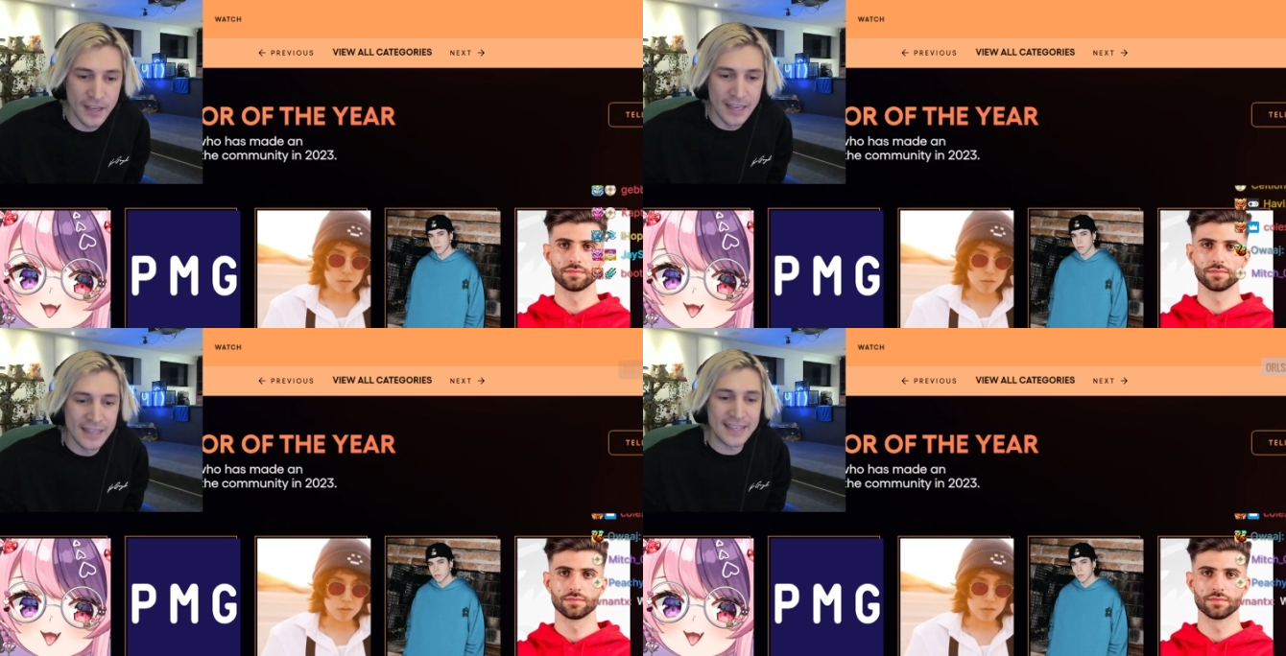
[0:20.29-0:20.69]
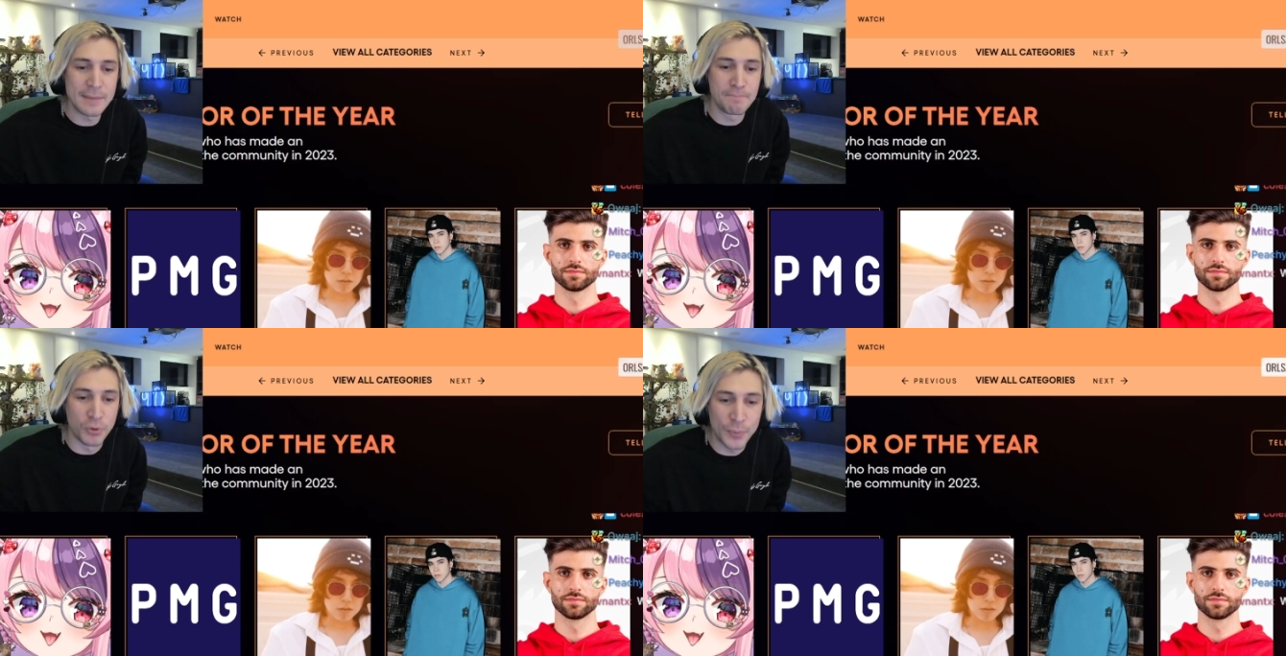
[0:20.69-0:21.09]
Speaker 1: He
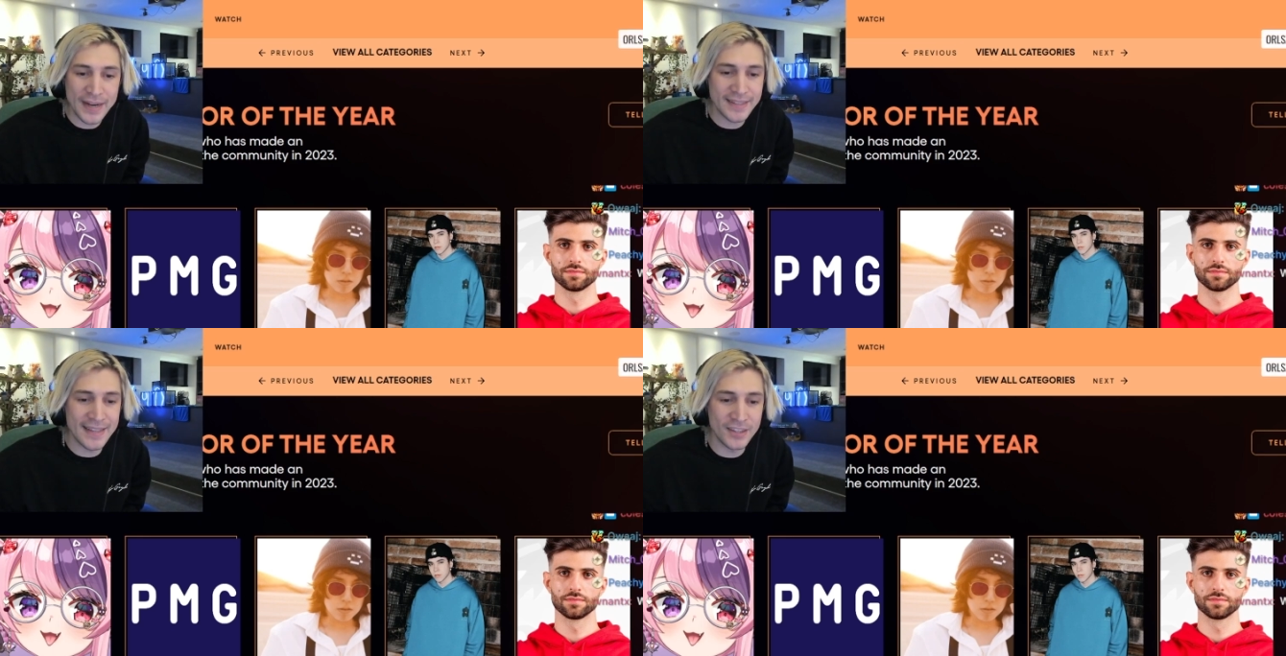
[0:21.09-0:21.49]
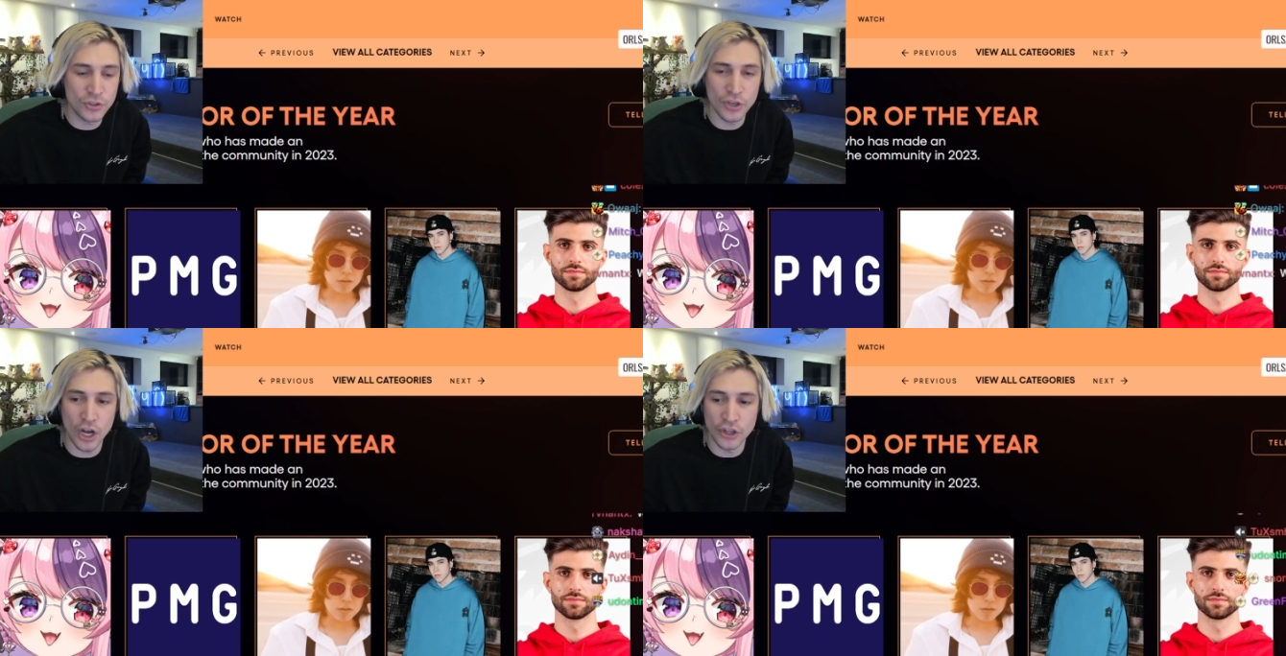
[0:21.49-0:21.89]
bricked
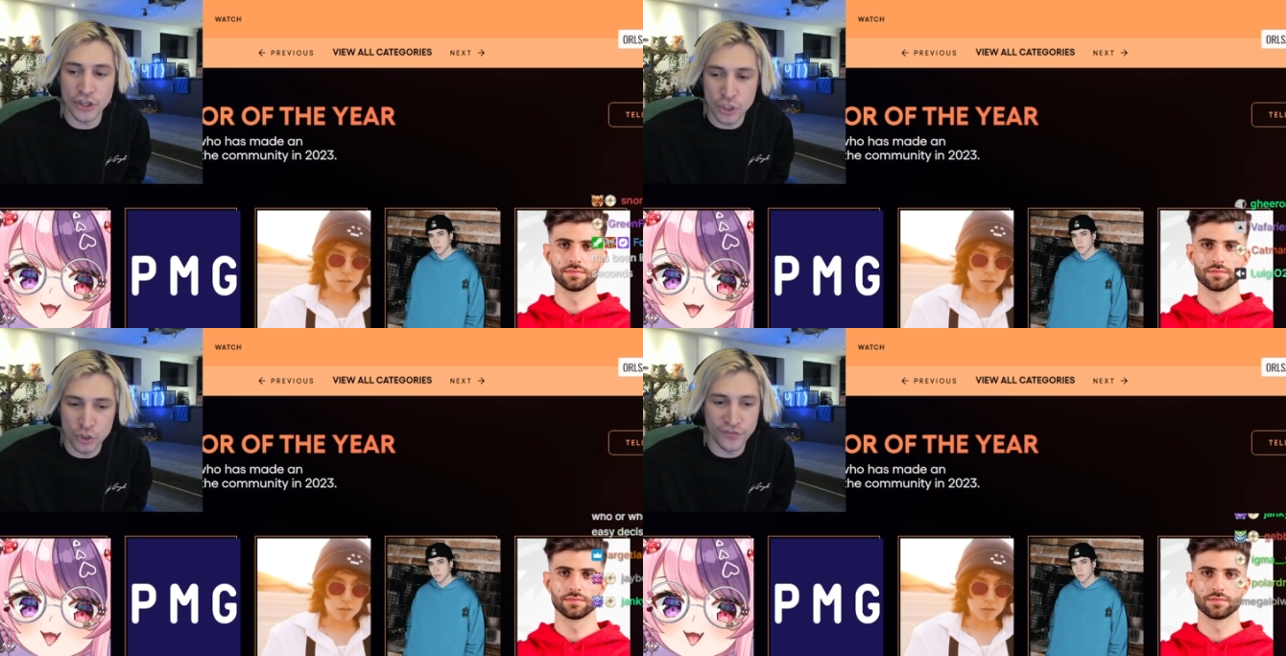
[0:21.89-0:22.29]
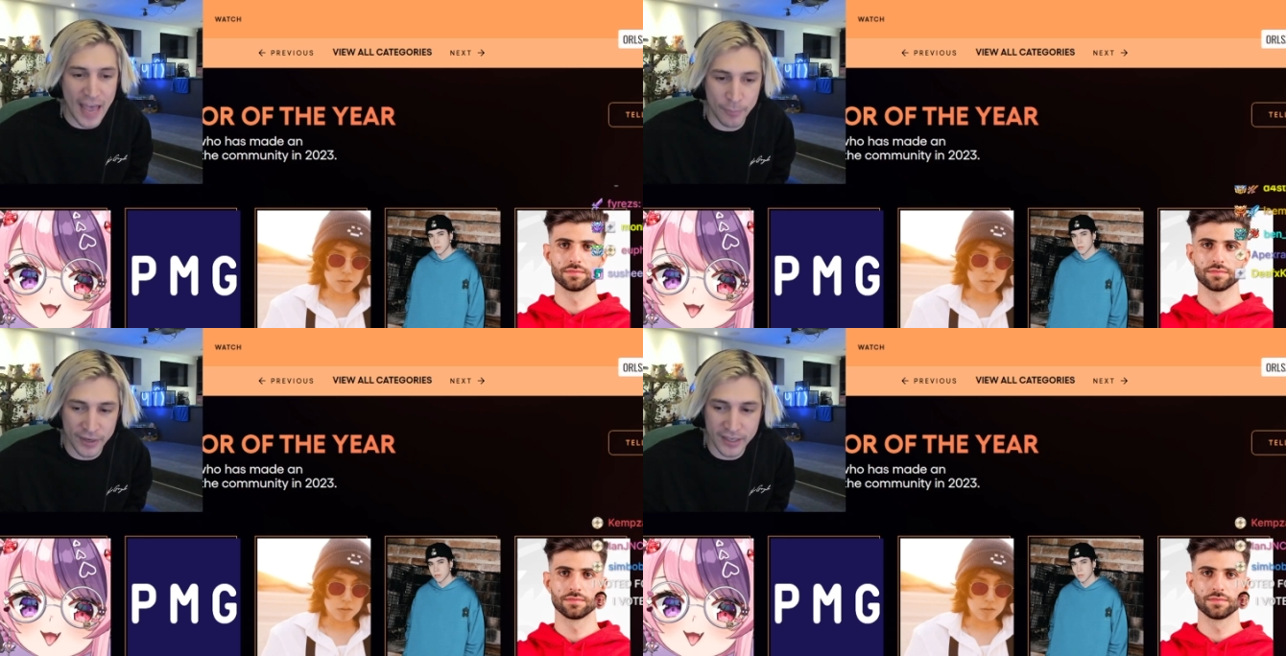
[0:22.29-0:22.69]
into uh, the social
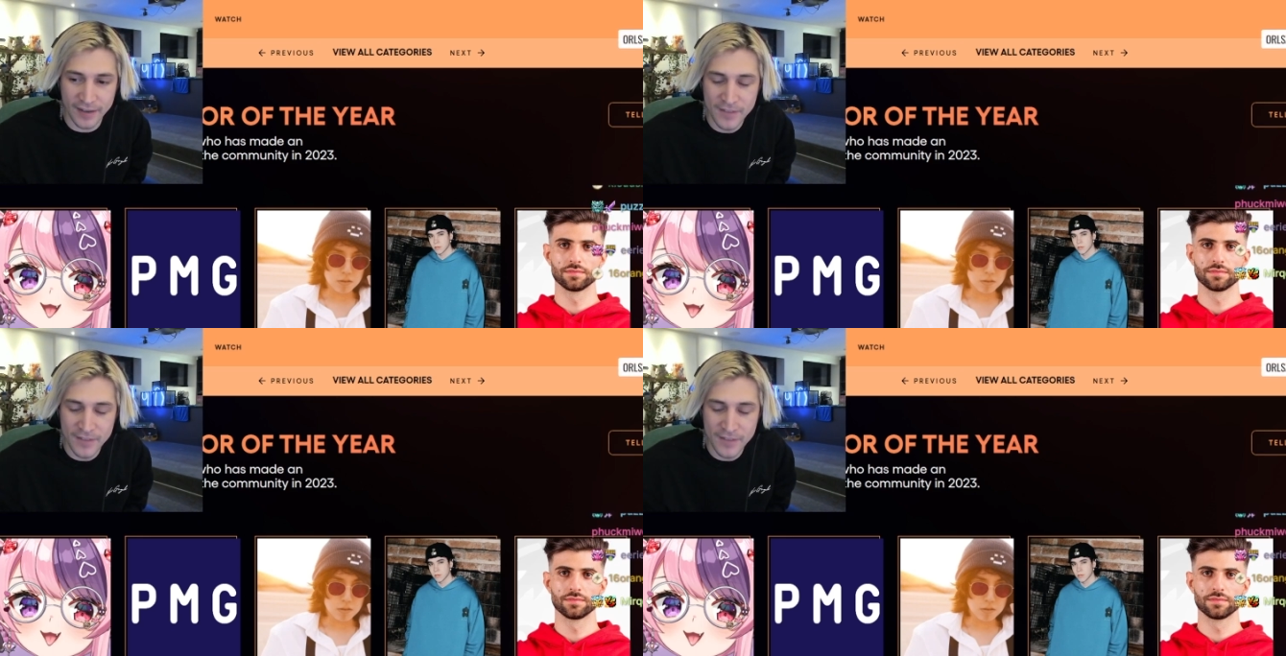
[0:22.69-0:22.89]
fabric